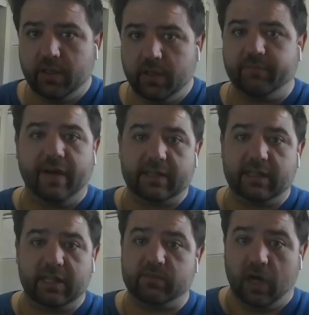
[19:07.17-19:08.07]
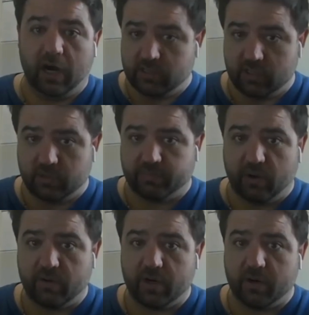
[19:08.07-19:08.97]
the fact that they've talked to their
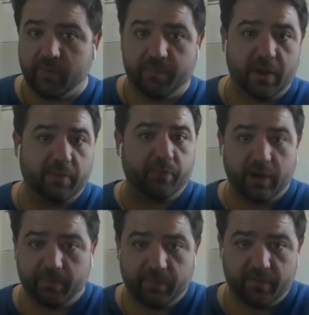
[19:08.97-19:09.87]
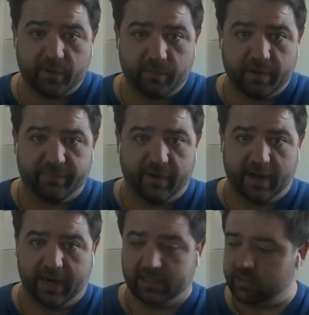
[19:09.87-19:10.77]
broker about being pre-approved to
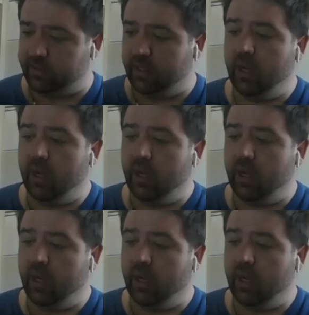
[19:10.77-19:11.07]
refinance,